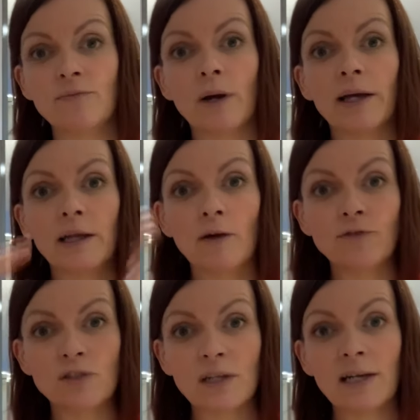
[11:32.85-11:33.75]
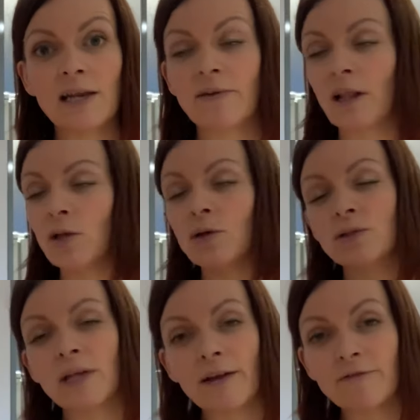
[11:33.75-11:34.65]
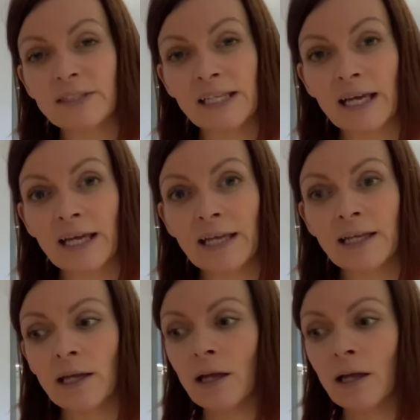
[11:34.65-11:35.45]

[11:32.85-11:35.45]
way of just clearing that. You can do it every day.